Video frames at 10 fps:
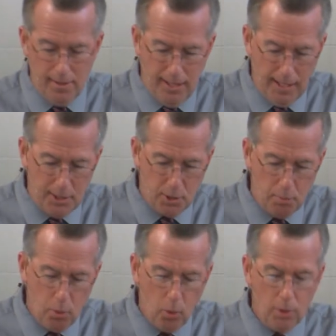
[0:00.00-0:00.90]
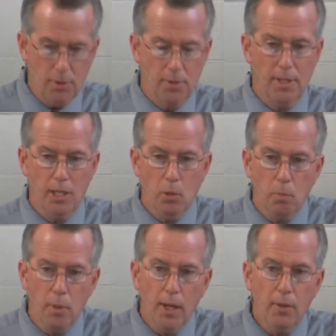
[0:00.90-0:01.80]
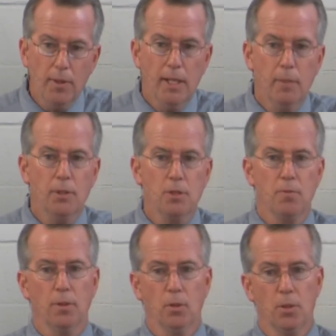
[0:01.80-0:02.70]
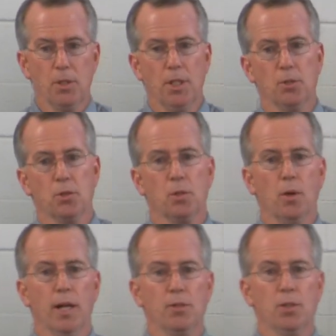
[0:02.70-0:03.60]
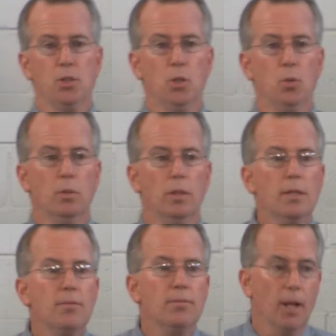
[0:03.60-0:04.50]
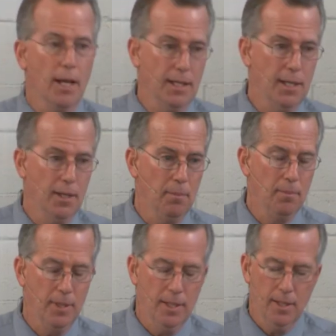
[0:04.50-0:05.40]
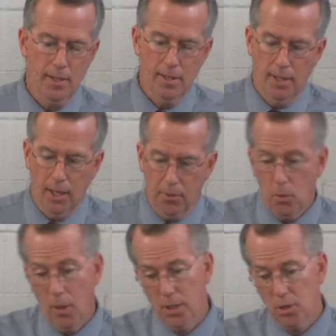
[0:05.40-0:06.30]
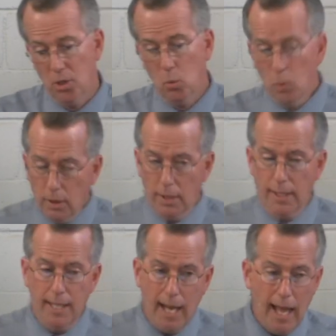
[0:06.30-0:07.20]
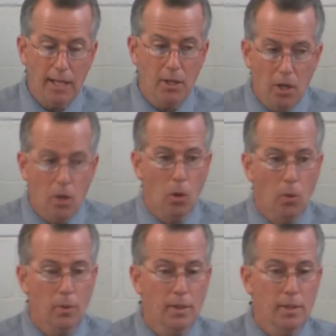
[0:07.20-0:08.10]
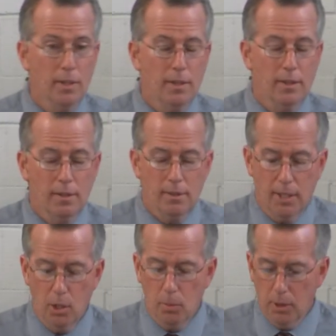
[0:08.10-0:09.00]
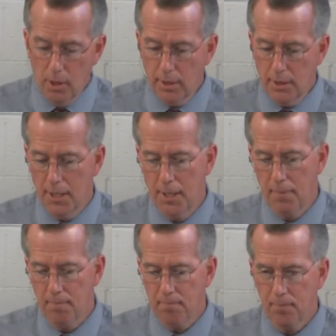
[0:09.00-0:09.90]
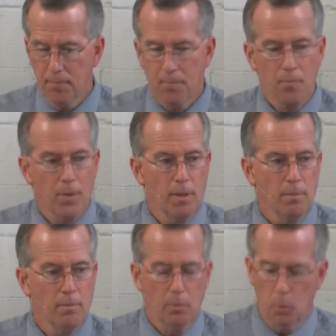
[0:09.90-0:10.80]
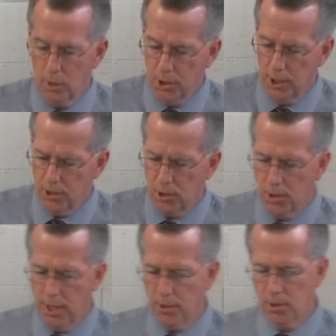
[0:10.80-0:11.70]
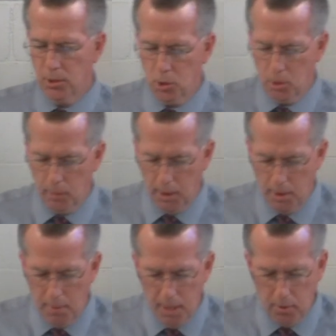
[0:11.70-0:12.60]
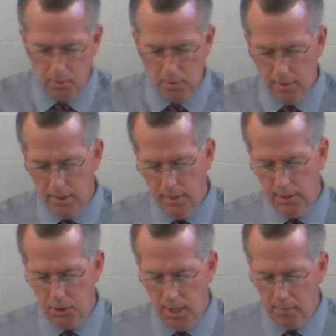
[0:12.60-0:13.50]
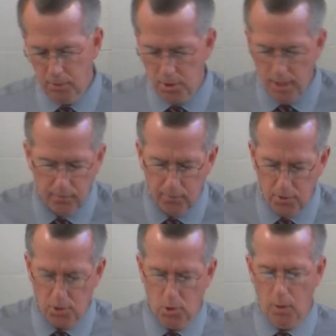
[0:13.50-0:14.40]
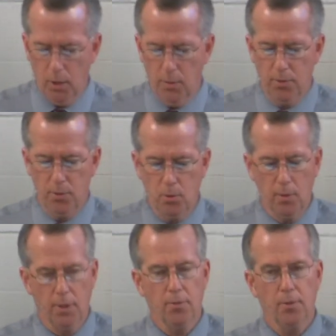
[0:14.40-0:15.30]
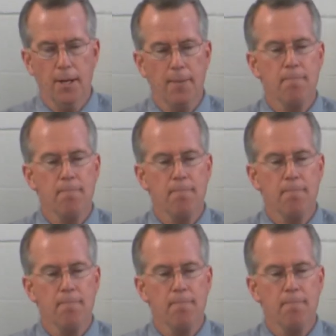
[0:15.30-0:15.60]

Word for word: And it's important that you bear the image of the Lord Jesus Christ, that you live like him. Otherwise, you really can't know that you belong to him. Remember what Jesus says in the Sermon on the Mount in chapter 7, verses 21 through 23.